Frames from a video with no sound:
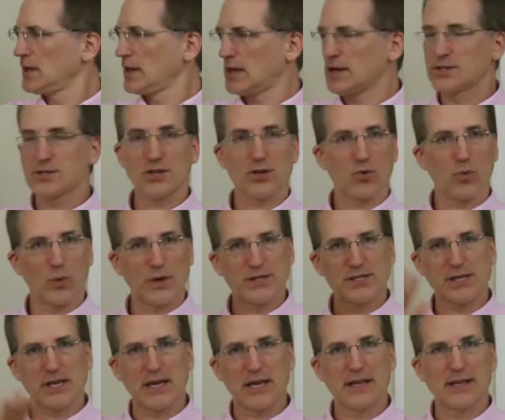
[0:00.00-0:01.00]
into the
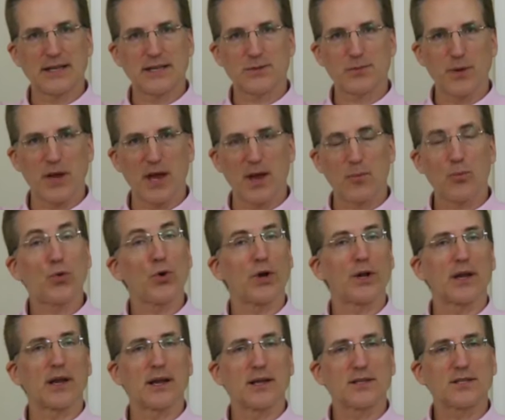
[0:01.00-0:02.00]
whiskey that's being
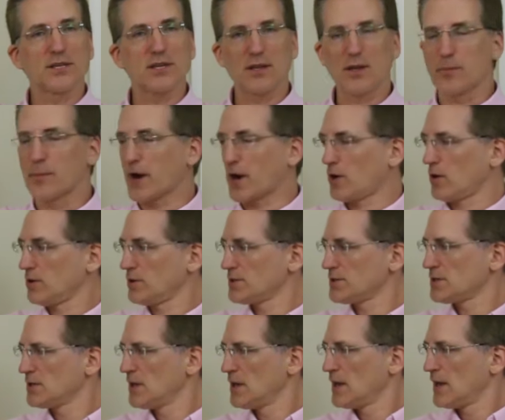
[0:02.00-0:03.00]
put into the
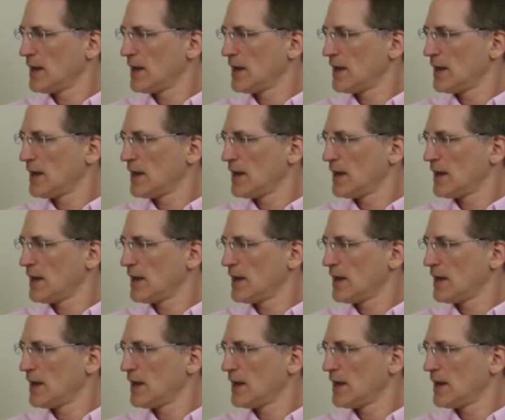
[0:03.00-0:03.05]
barrels.